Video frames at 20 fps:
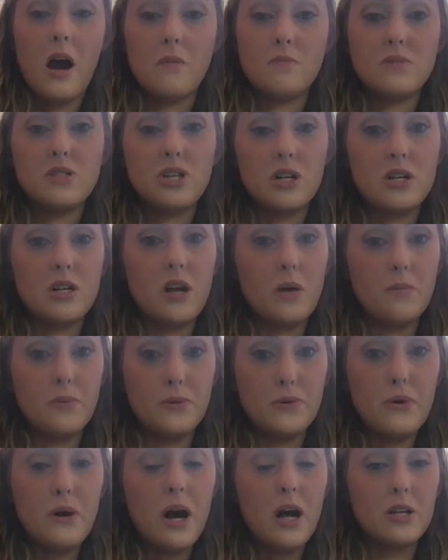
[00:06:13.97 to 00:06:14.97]
turn a
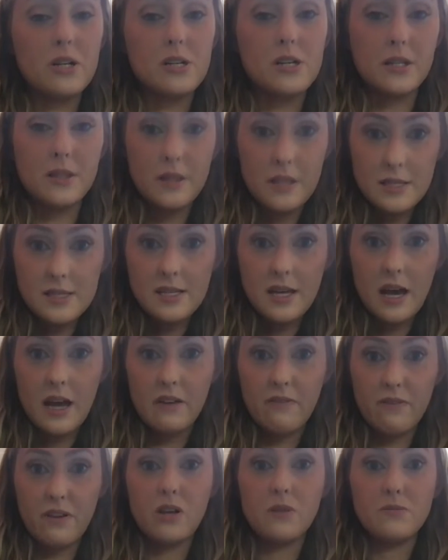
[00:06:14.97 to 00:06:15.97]
blue color on this side
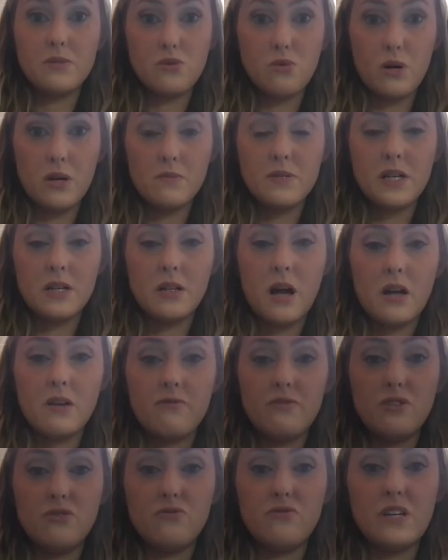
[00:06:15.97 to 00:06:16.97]
if it absorbed a lot of
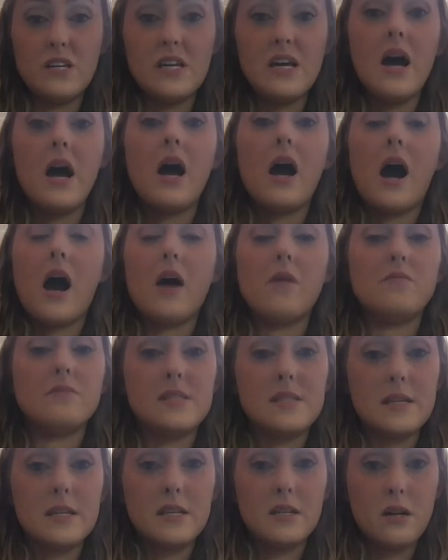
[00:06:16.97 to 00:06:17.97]
UV,
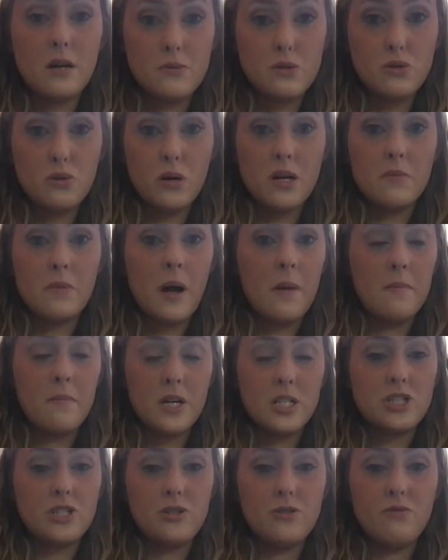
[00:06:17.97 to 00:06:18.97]
didn't absorb
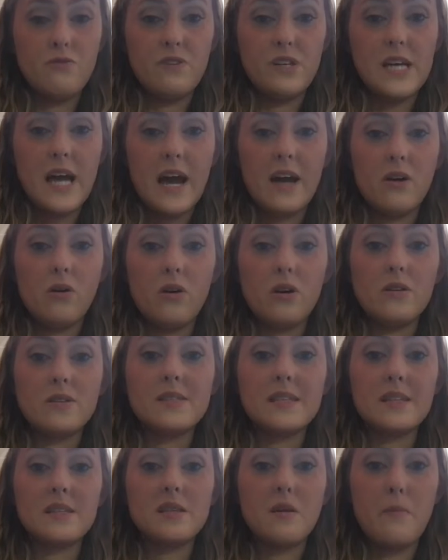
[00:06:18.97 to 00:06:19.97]
much UV at all,
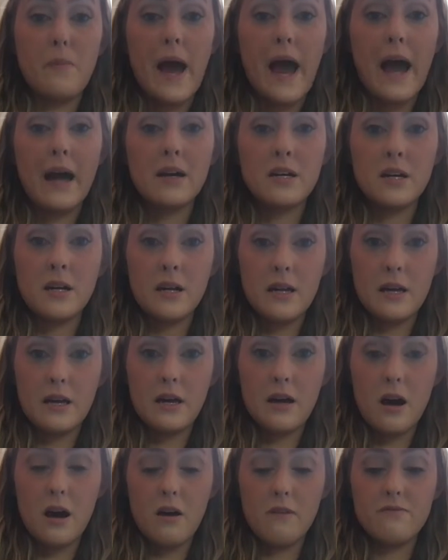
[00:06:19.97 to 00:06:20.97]
since the backing
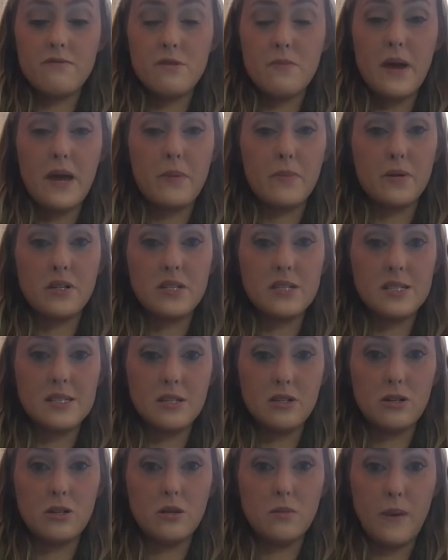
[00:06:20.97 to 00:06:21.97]
of the paper
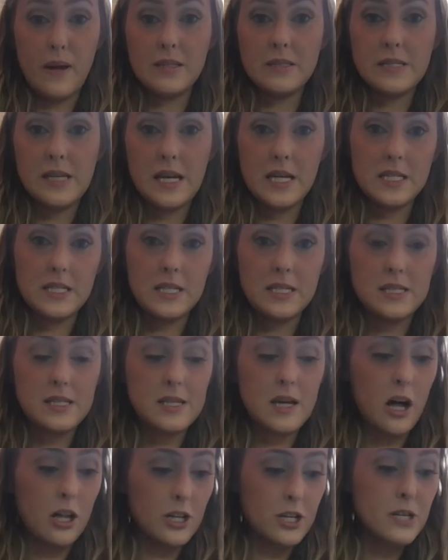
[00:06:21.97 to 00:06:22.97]
still maintained its
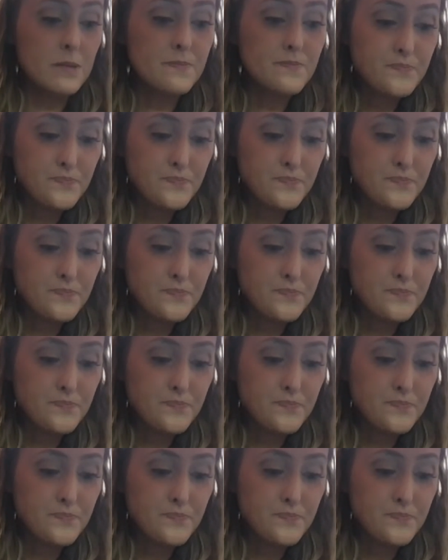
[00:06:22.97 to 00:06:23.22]
color.